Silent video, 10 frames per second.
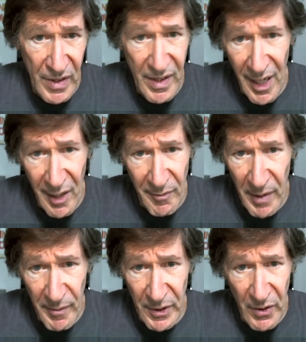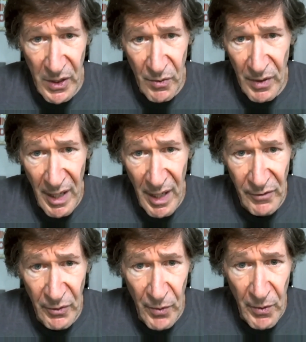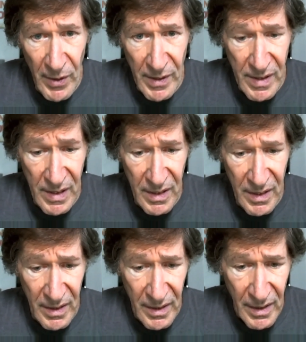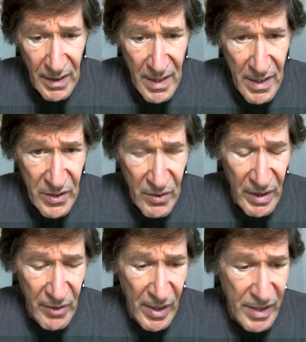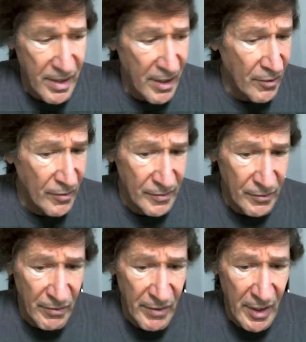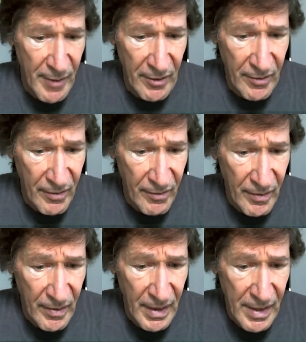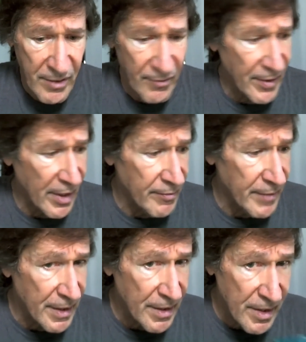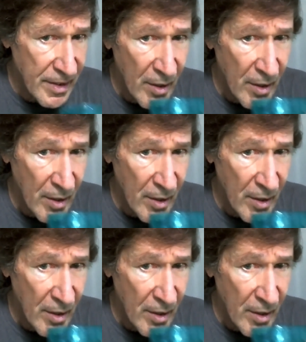God made me do this. Whatever we want to see it. So anyway, so we've got about less than 5 minutes.